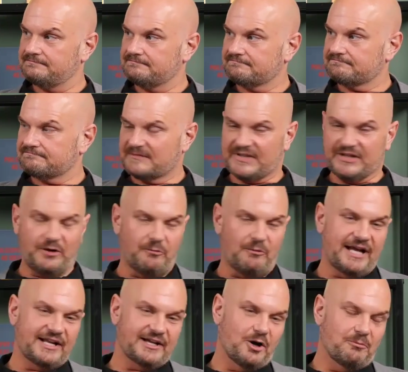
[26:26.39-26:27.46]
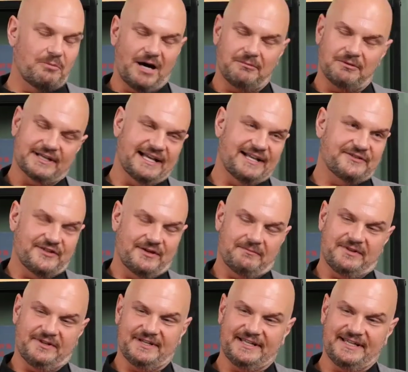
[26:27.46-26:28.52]
Mm-hmm. You don't want to go public on
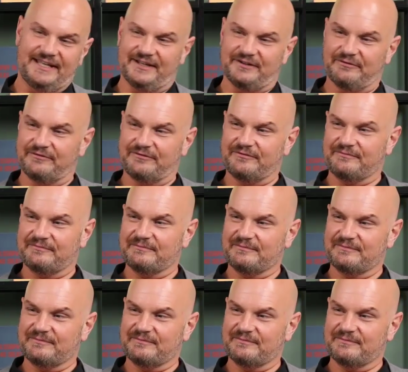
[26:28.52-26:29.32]
something if